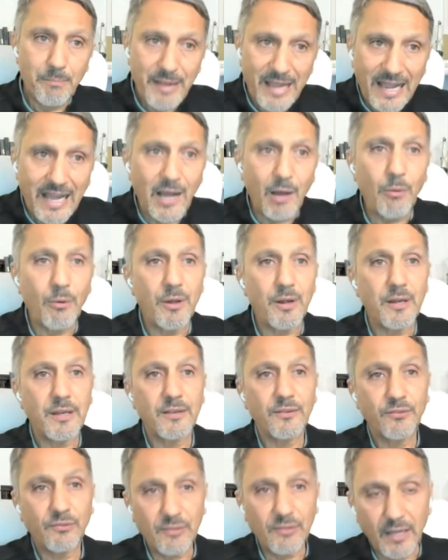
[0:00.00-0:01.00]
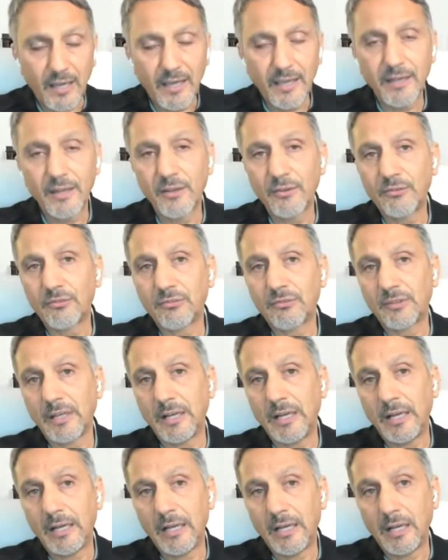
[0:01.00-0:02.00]
empowering
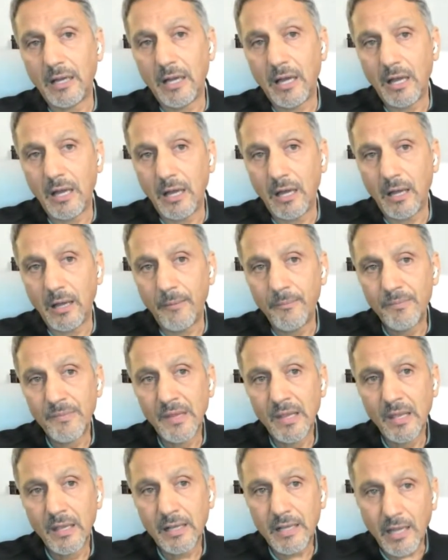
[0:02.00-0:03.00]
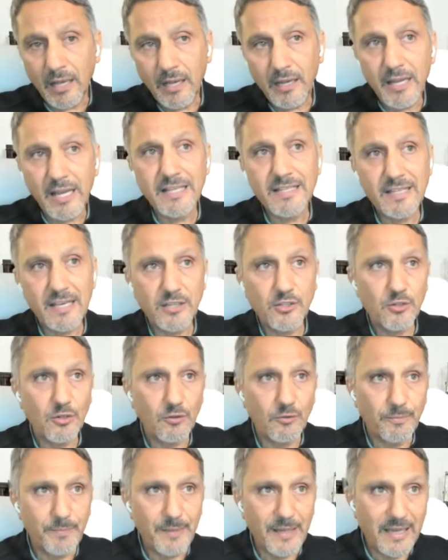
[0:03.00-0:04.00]
Zionist
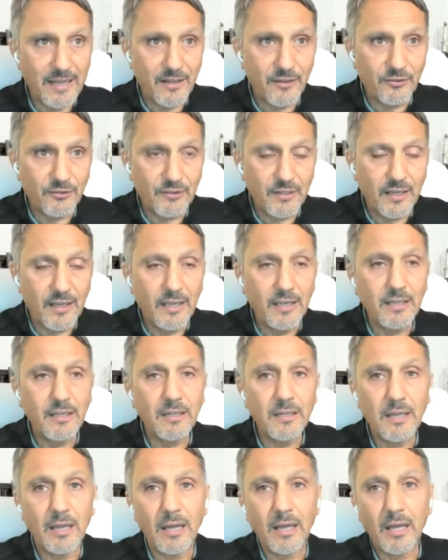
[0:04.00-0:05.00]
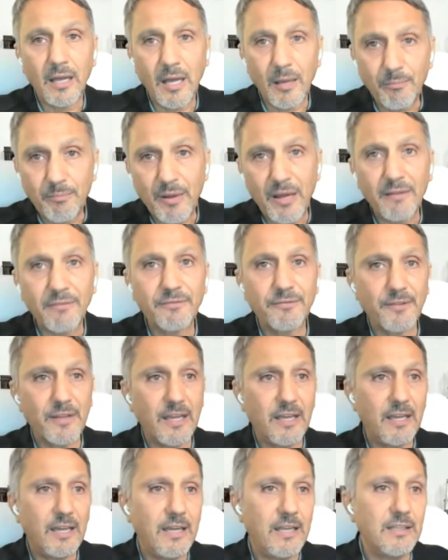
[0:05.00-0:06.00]
colonization of Palestine
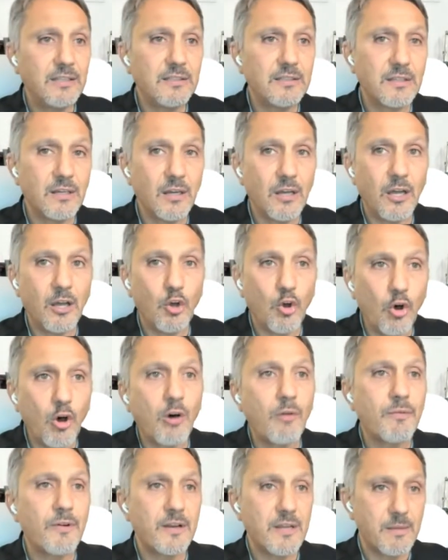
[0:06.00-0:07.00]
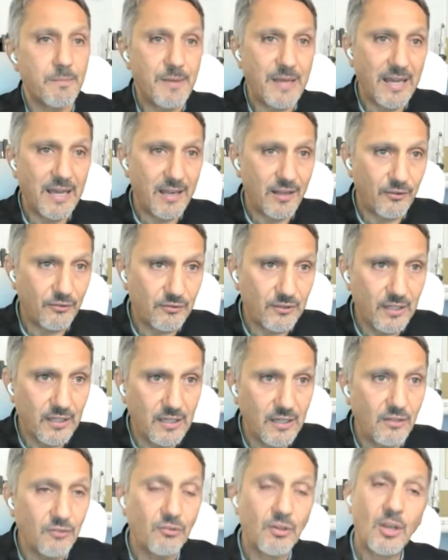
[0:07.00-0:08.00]
above and over the
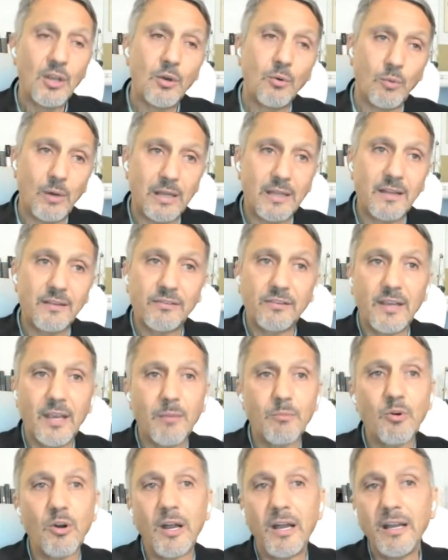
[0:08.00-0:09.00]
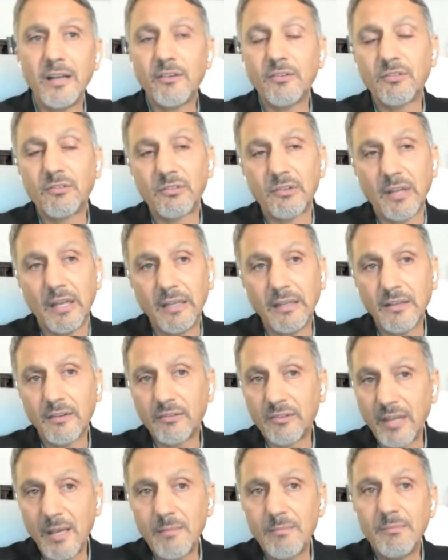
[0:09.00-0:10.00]
Palestinians, while the same rights
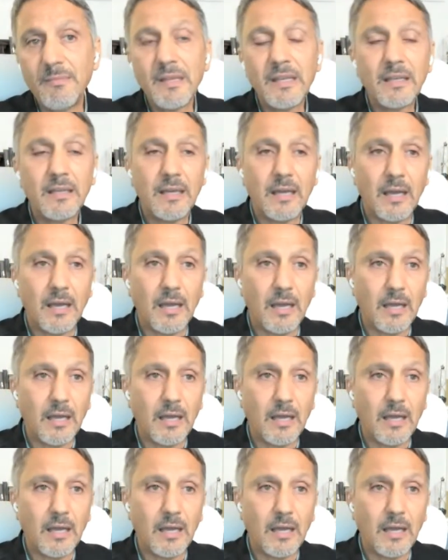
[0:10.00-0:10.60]
and the same